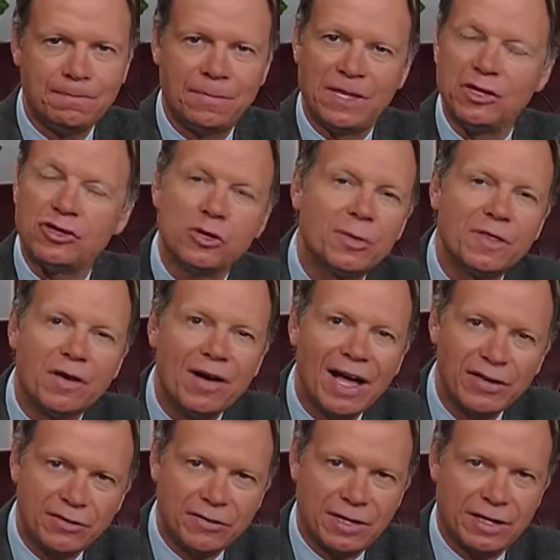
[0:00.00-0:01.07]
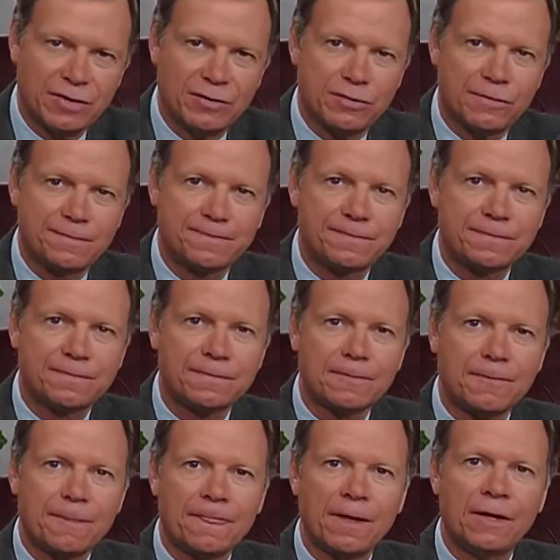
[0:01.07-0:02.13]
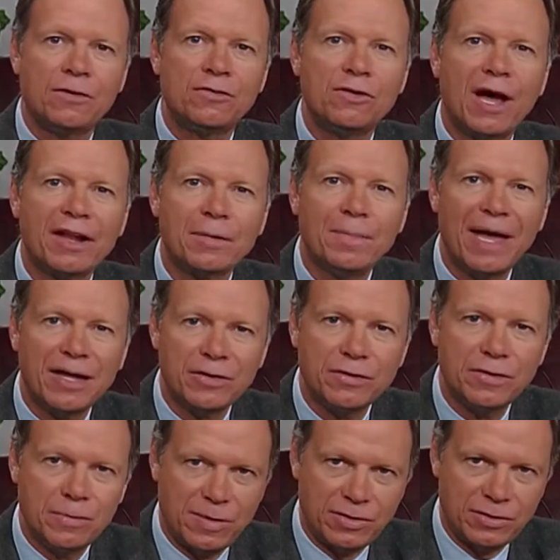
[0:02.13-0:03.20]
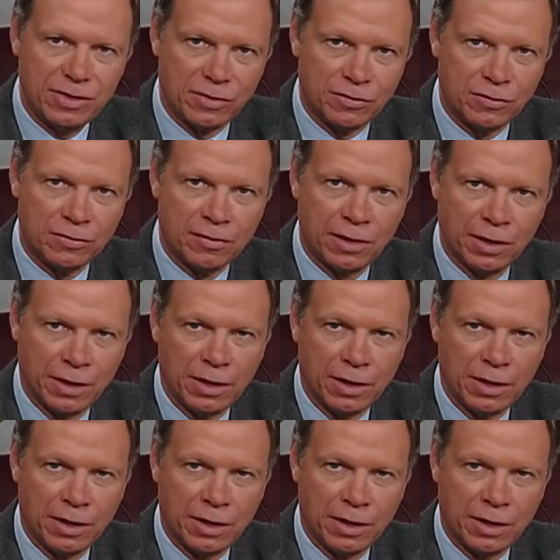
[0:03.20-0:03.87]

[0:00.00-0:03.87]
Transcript: The issue in the last days is not a battle in the Middle East.